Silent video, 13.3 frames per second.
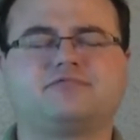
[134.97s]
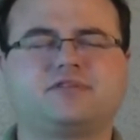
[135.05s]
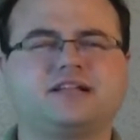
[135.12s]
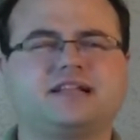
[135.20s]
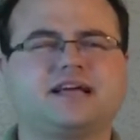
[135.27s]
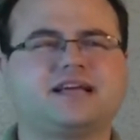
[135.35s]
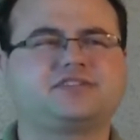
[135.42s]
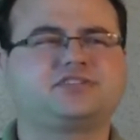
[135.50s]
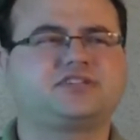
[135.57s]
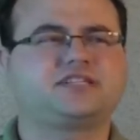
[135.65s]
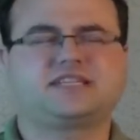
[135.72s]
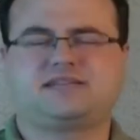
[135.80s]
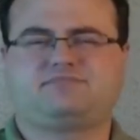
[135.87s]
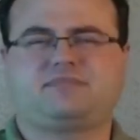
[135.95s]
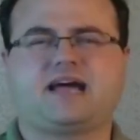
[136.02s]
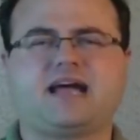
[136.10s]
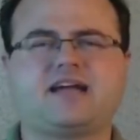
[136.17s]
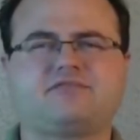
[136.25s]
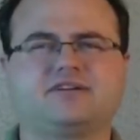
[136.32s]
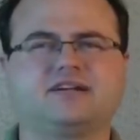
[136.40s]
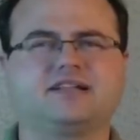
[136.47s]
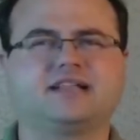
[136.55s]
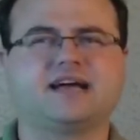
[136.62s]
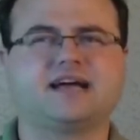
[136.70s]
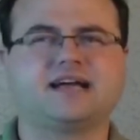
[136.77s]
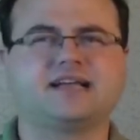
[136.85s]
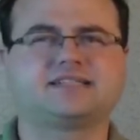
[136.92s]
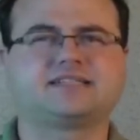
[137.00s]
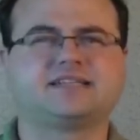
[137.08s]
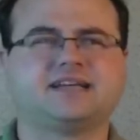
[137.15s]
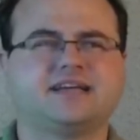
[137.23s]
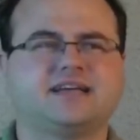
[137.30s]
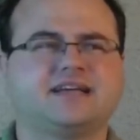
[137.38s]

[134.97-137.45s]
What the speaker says: realized, just like I realized,